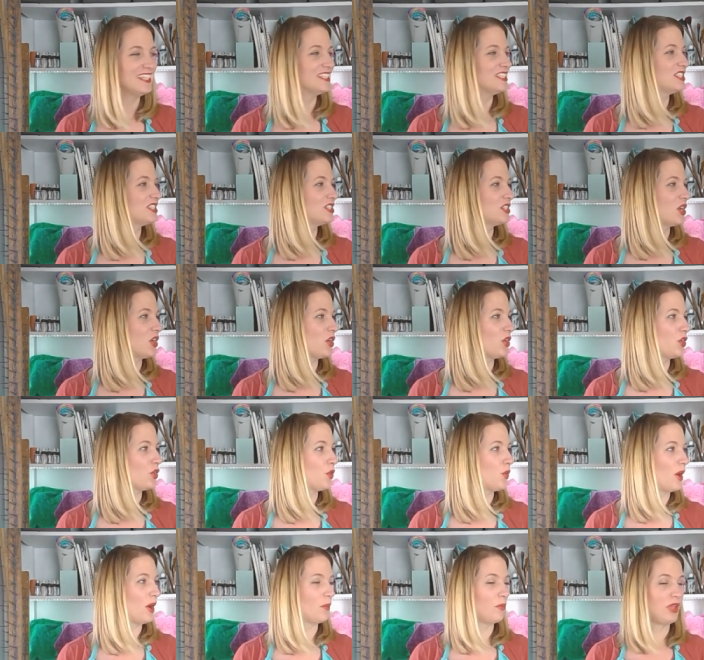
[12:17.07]

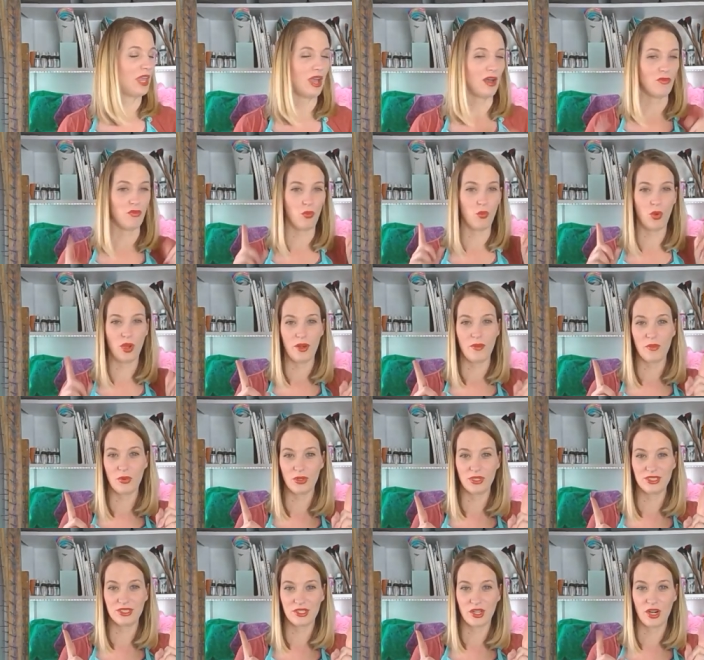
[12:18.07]
So we have one more
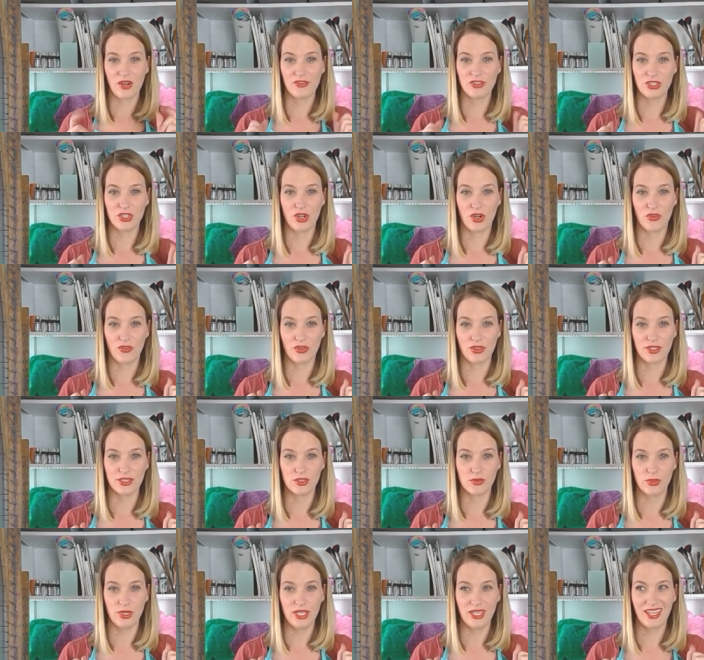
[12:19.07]
scarf to go for this
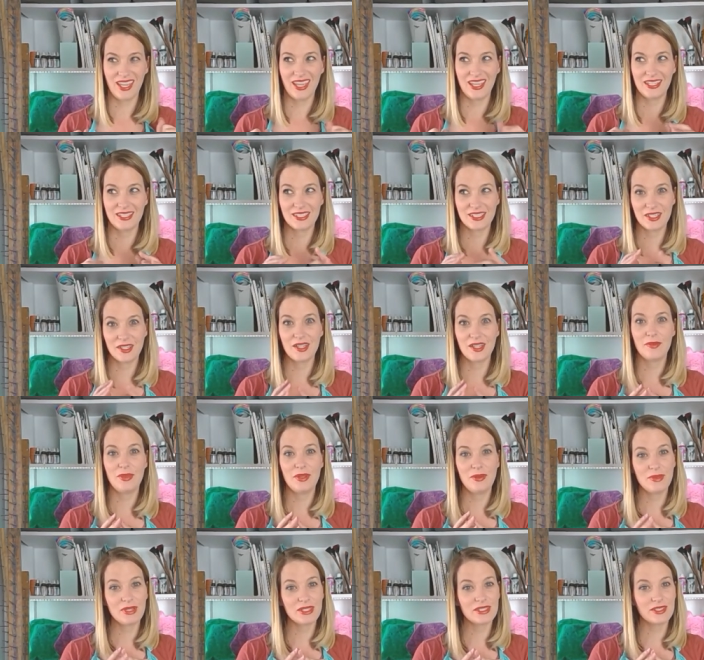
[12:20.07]
week, and it's going to be
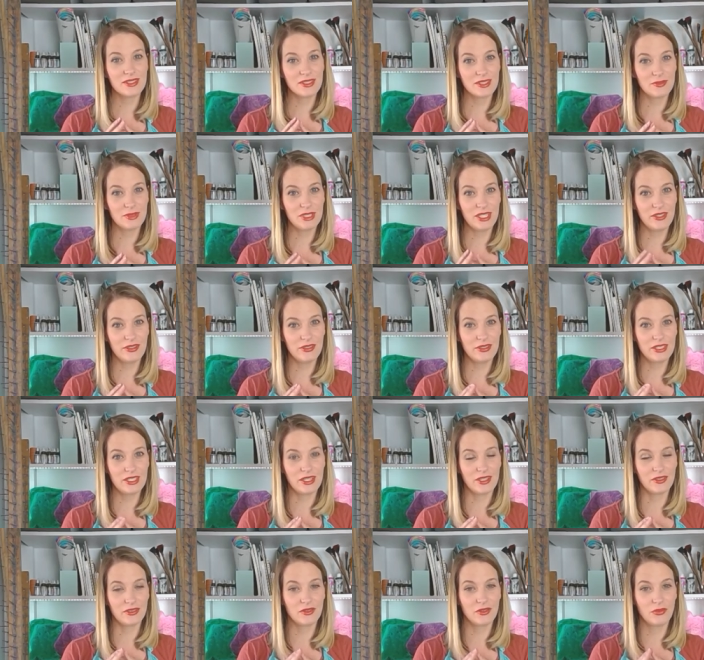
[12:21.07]
mixing some teals
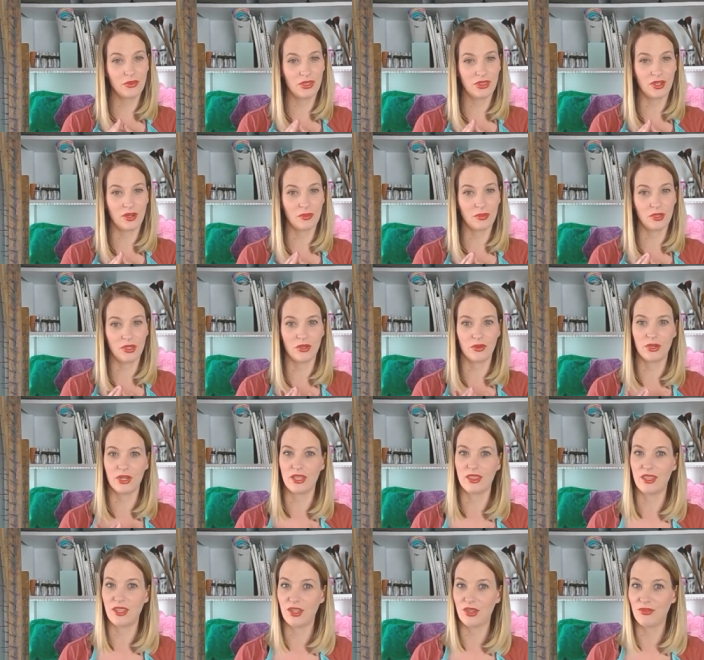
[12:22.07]
in with our blue, and I
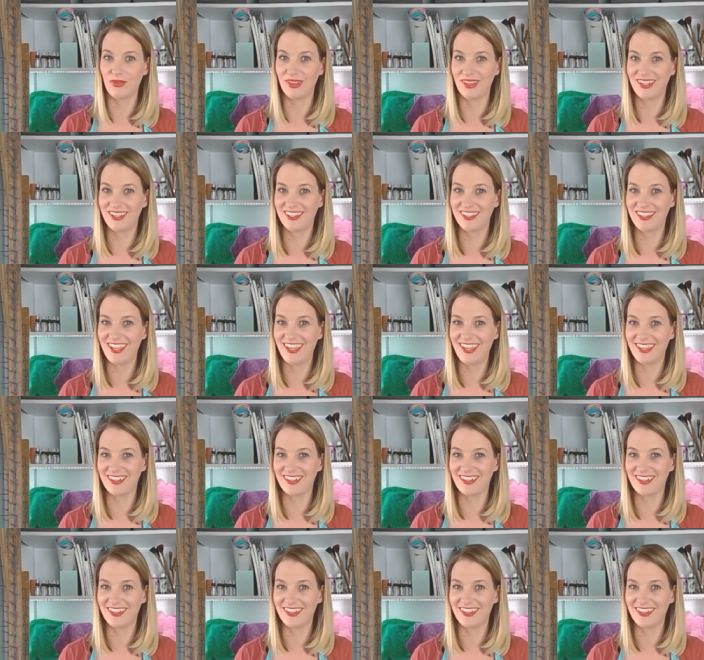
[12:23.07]
think you're really going to like it.